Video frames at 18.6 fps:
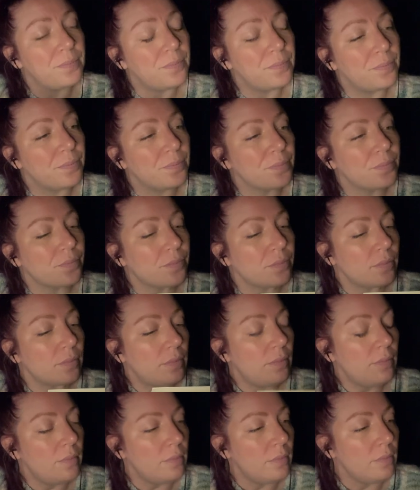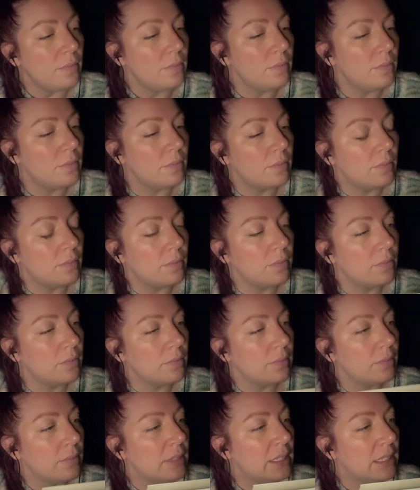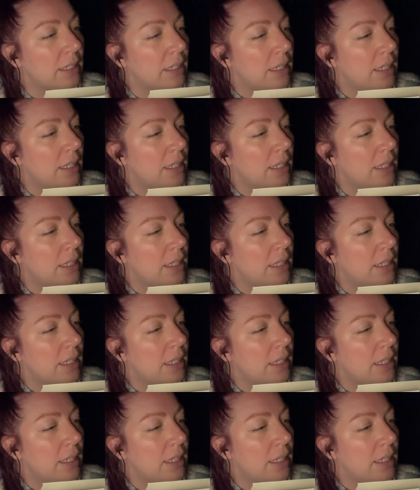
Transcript: Nobody speaks.